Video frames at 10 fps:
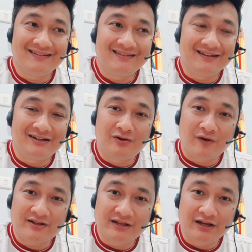the
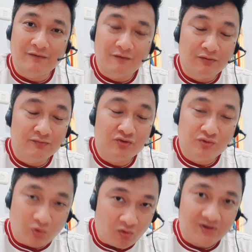dressing room
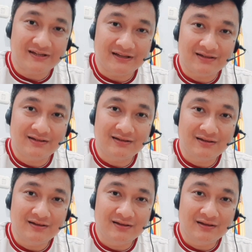sources
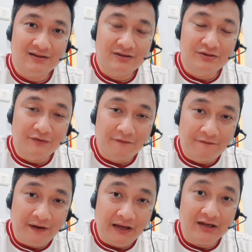to
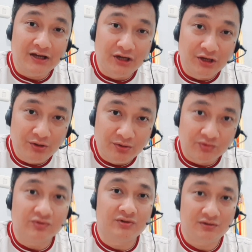feed
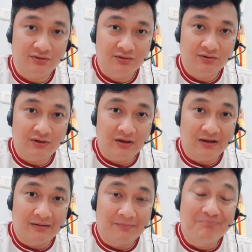news,
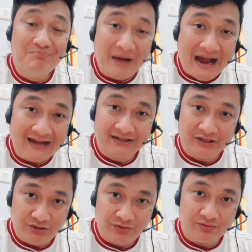bad
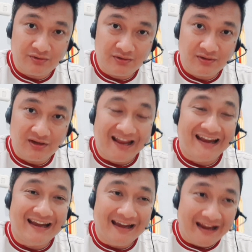news,
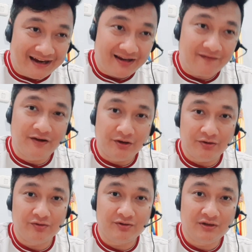negative
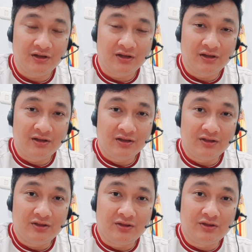news
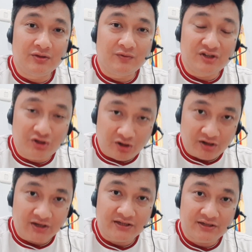to a
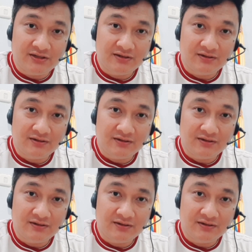journalist.